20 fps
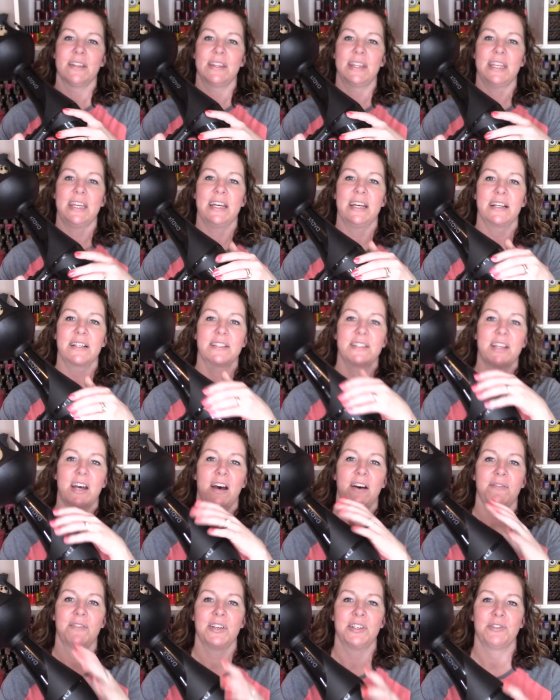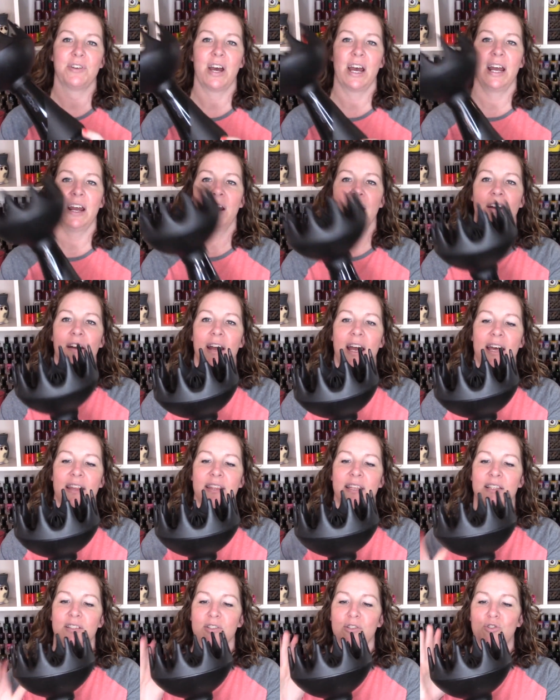the Xtava dryer
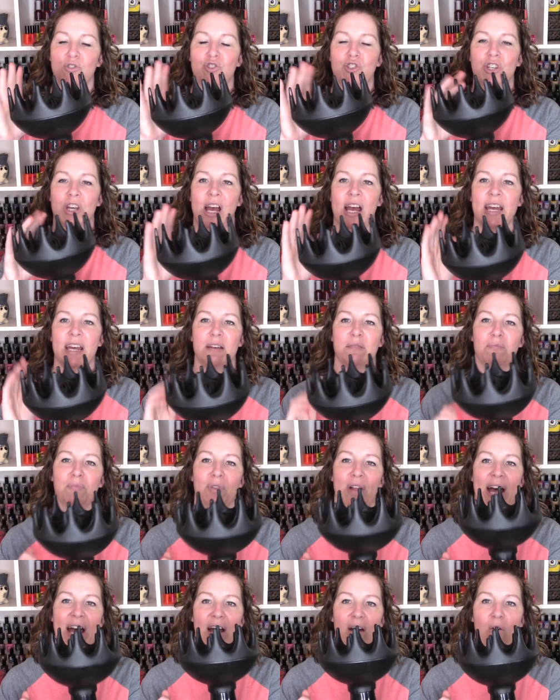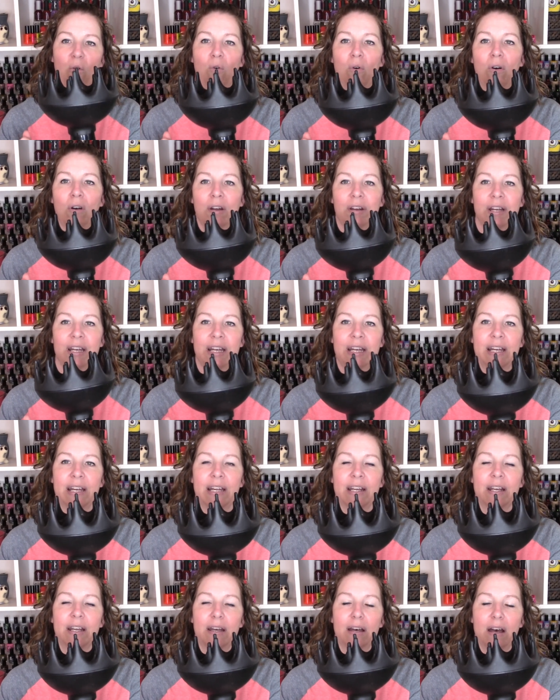and this giant black
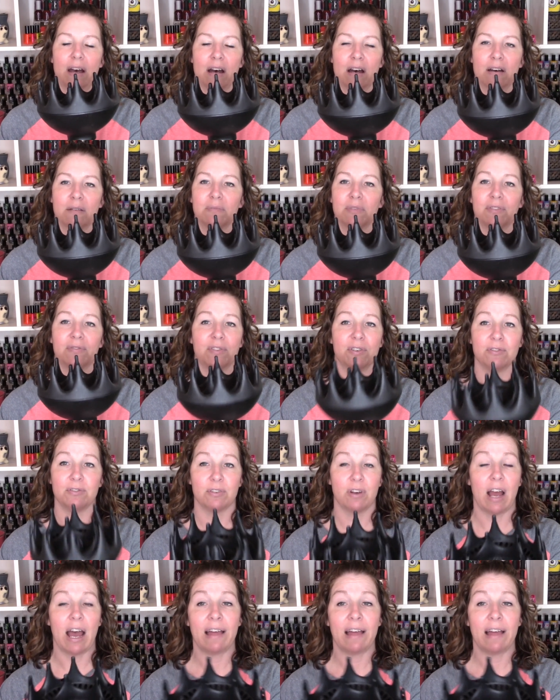orchid diffuser.